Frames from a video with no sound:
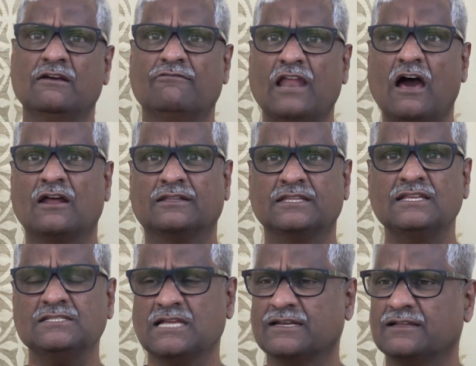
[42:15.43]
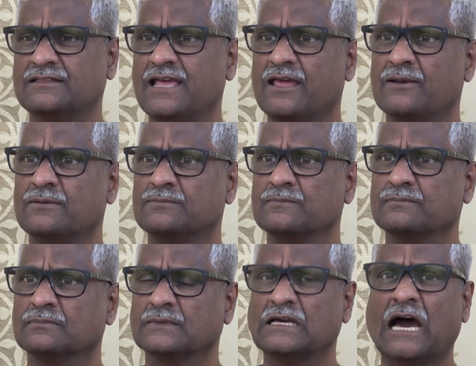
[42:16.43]
flower things that are there,
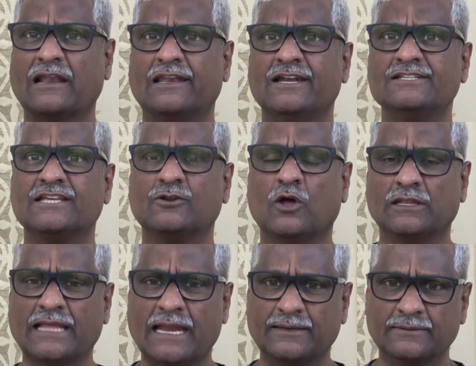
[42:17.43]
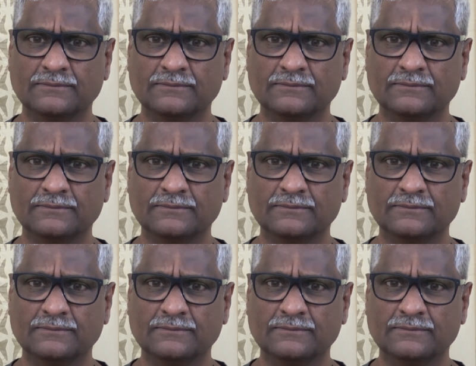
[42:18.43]
garlands and all that.